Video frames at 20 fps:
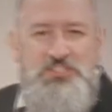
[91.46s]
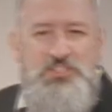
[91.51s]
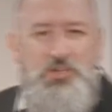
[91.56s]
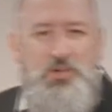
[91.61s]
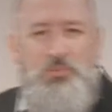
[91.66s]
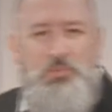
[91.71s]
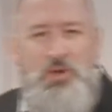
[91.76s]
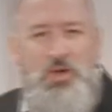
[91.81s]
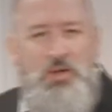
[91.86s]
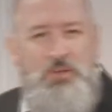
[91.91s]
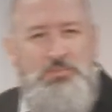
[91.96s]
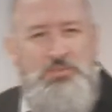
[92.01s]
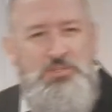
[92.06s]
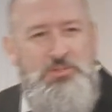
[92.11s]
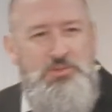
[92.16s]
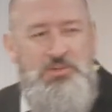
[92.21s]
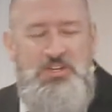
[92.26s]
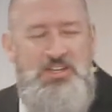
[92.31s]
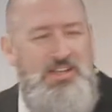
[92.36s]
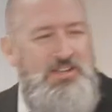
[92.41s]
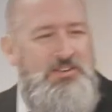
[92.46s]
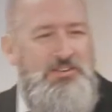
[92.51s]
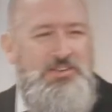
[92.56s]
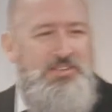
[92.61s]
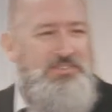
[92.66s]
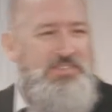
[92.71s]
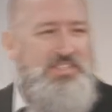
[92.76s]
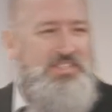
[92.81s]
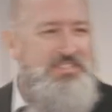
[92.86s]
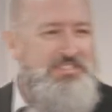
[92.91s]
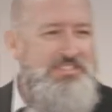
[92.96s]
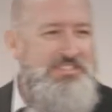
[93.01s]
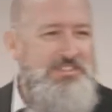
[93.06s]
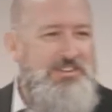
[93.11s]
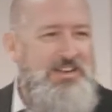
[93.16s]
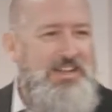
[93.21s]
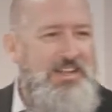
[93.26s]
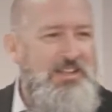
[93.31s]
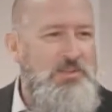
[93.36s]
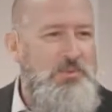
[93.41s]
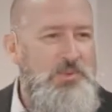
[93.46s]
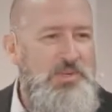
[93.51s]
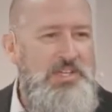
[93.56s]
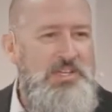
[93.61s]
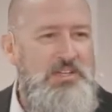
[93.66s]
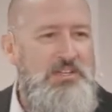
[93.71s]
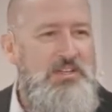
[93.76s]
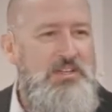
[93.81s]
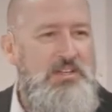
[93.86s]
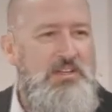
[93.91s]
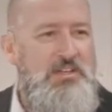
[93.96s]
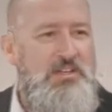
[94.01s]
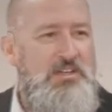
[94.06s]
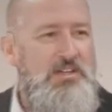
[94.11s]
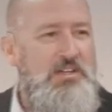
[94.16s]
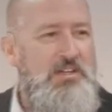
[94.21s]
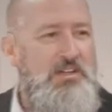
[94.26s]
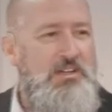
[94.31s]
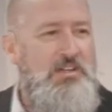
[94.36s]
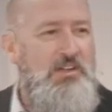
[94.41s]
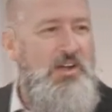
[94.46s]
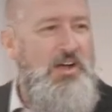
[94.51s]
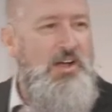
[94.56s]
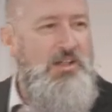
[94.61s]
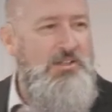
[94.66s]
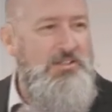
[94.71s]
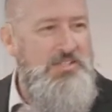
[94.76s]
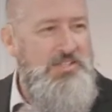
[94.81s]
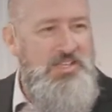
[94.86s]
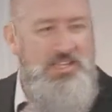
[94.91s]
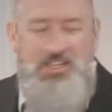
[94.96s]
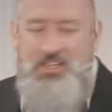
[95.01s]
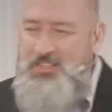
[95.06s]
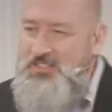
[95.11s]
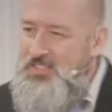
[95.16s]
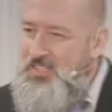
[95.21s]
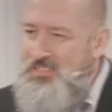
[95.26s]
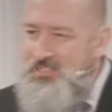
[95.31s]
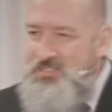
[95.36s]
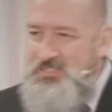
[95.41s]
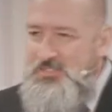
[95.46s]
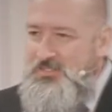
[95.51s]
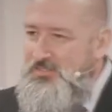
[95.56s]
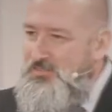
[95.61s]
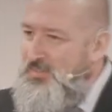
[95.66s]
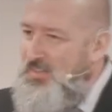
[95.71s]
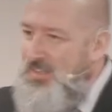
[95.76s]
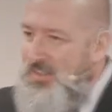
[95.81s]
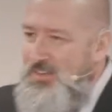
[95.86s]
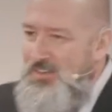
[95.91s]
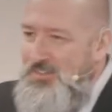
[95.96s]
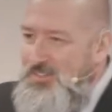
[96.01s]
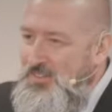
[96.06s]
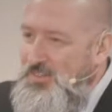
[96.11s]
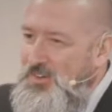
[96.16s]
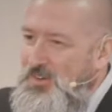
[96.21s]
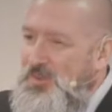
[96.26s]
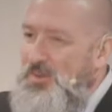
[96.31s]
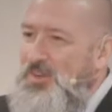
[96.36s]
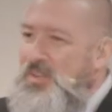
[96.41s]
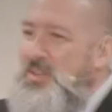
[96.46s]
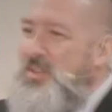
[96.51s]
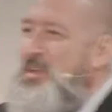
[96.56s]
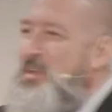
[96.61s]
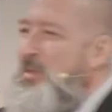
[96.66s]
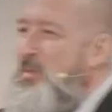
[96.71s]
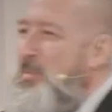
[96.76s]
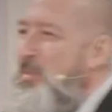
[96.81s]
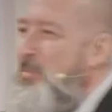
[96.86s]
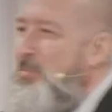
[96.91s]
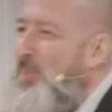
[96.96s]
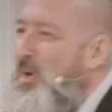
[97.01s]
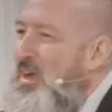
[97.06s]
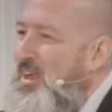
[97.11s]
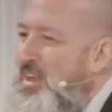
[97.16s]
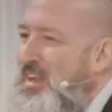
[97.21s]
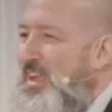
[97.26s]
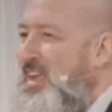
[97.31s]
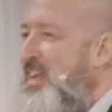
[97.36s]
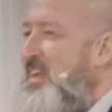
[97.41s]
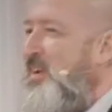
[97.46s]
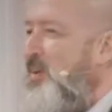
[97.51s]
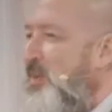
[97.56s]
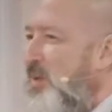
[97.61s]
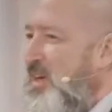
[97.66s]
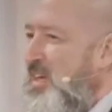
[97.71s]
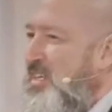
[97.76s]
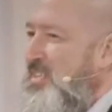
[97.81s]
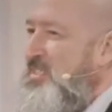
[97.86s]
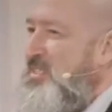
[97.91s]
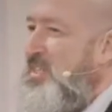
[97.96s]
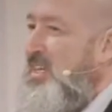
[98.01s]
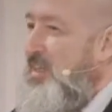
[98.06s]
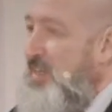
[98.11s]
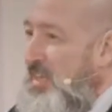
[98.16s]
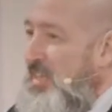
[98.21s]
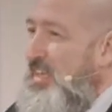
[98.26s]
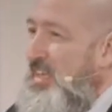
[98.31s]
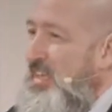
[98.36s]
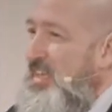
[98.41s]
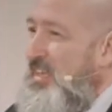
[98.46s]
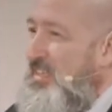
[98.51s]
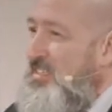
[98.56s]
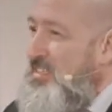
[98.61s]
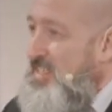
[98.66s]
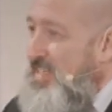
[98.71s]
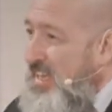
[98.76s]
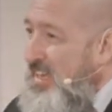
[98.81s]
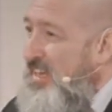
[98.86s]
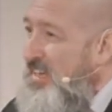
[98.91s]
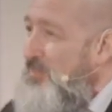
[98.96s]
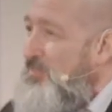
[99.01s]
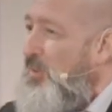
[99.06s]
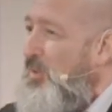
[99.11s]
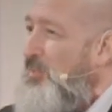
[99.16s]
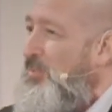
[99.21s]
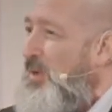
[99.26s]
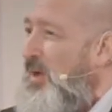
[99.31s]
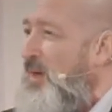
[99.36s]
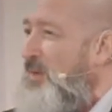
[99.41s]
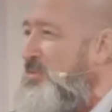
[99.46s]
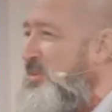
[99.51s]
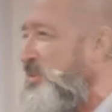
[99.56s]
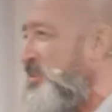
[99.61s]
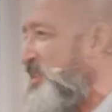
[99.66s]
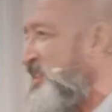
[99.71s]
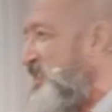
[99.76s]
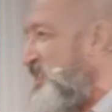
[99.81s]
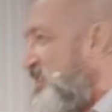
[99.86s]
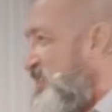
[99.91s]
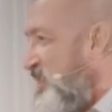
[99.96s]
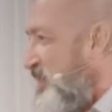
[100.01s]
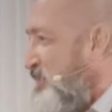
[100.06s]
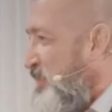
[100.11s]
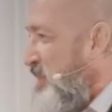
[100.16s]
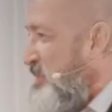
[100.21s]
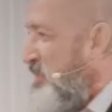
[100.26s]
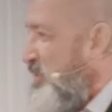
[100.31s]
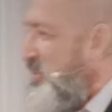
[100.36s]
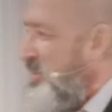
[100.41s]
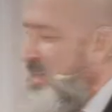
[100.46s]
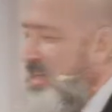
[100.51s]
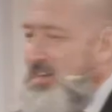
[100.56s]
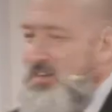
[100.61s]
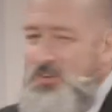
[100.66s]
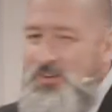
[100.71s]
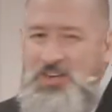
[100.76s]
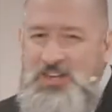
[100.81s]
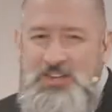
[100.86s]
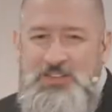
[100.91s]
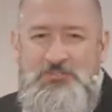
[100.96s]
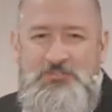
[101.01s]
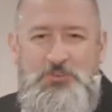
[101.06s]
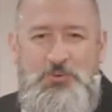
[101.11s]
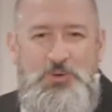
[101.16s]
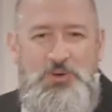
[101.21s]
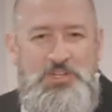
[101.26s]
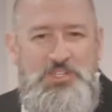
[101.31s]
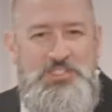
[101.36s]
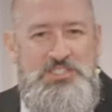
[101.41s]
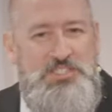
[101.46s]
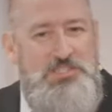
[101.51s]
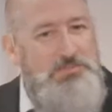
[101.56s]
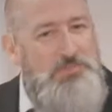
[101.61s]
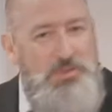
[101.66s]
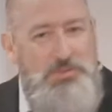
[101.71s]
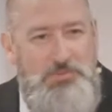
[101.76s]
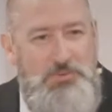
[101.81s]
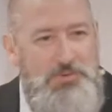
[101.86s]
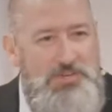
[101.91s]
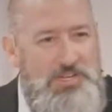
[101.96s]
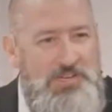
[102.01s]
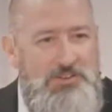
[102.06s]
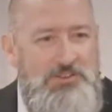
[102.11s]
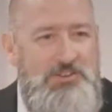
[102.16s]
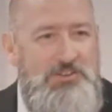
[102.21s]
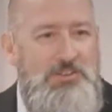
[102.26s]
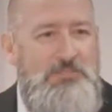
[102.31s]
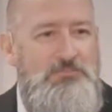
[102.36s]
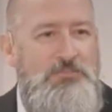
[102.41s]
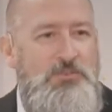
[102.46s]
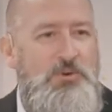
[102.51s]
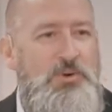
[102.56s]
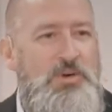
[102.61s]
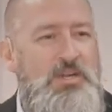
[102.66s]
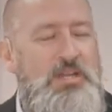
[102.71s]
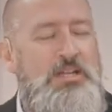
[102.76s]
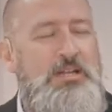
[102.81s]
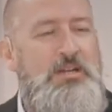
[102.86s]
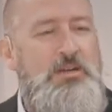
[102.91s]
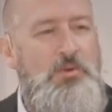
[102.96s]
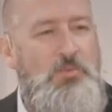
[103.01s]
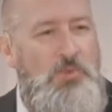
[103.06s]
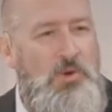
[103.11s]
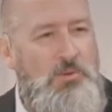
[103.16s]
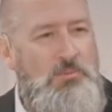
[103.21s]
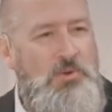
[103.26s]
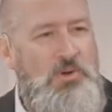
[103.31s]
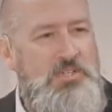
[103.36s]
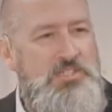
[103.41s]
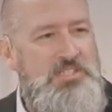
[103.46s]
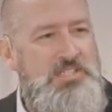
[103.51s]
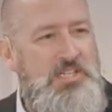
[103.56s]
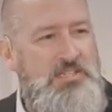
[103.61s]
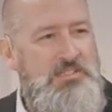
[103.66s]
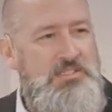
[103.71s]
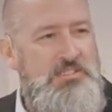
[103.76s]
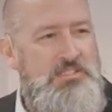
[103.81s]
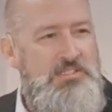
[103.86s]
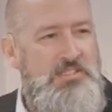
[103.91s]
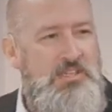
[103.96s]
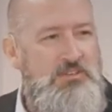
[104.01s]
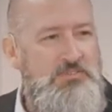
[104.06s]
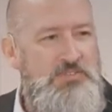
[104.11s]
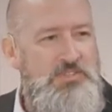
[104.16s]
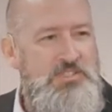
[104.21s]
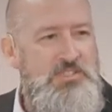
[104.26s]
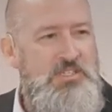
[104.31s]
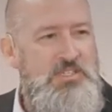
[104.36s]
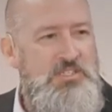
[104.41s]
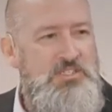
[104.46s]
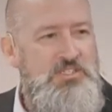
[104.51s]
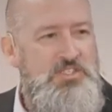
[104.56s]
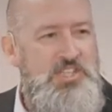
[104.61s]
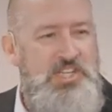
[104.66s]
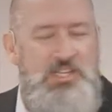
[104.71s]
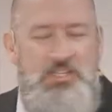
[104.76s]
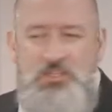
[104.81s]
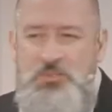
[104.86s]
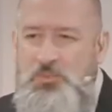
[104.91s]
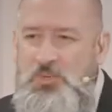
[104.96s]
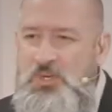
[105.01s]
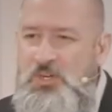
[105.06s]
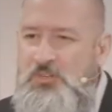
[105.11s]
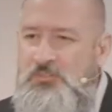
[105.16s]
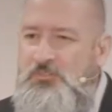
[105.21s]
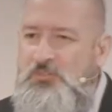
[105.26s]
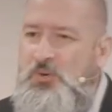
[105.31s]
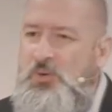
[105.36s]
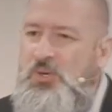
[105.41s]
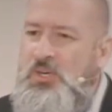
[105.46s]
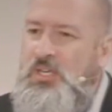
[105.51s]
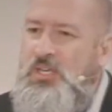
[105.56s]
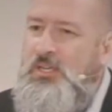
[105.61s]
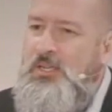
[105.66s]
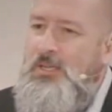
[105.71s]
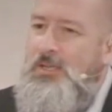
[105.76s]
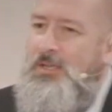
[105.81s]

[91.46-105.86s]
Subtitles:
so popular, and I don't even consider Halloween a holiday. That's, but anyways, it's getting more popular. You see people decorating for it. You see people gearing up for it. Walmart selling stuff in January for it."